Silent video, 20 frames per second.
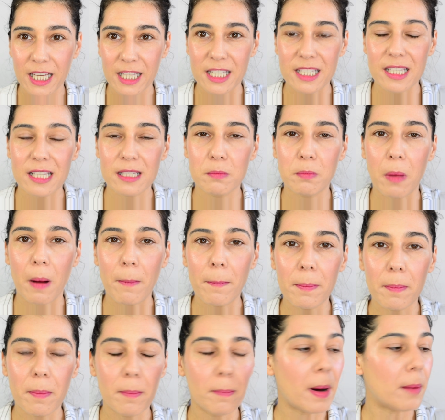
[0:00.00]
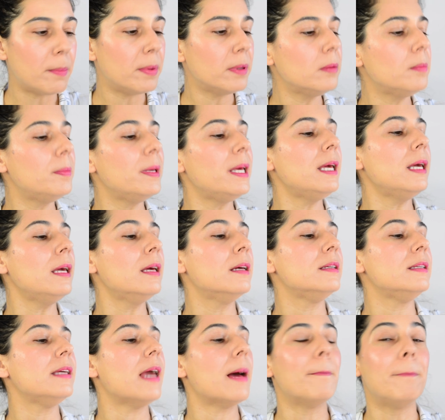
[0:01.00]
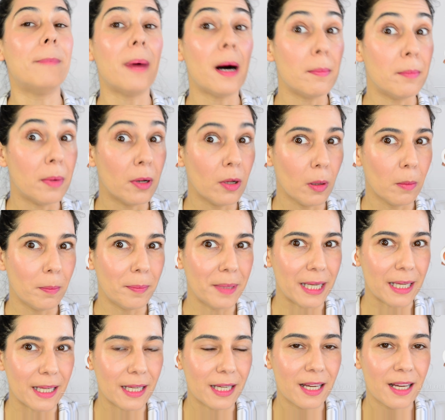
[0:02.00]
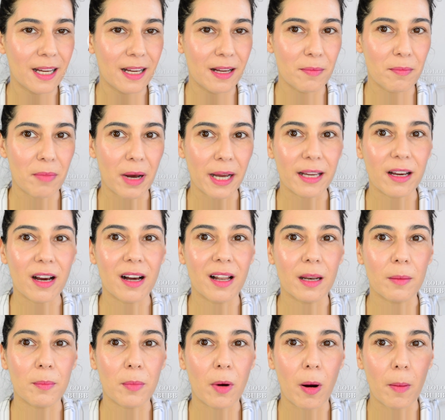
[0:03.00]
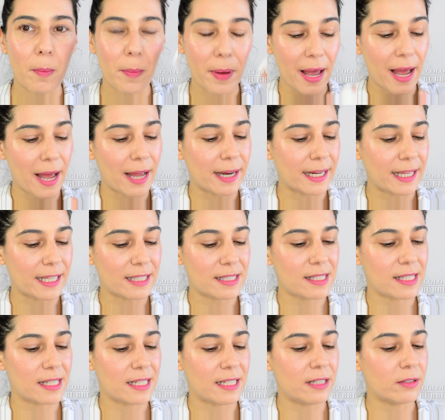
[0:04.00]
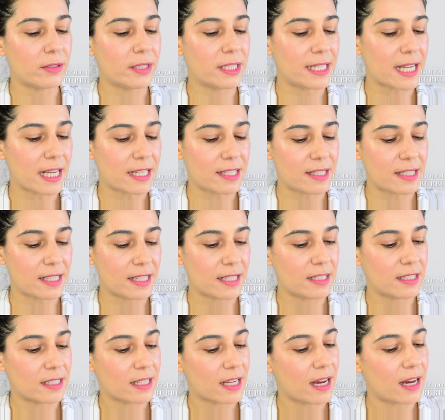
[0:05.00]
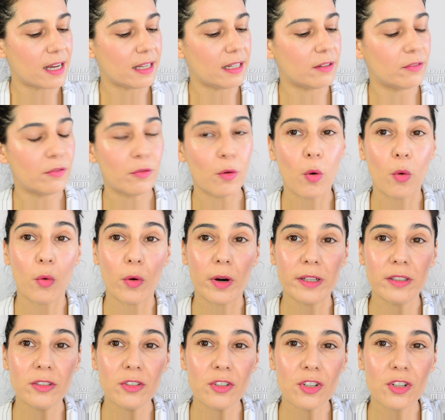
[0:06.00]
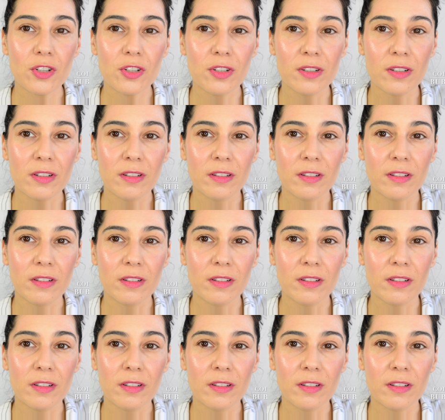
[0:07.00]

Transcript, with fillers: This is Bubble Bee? Yeah, Bubble Bee by ColourPop, and it's an iridescent kind of orange,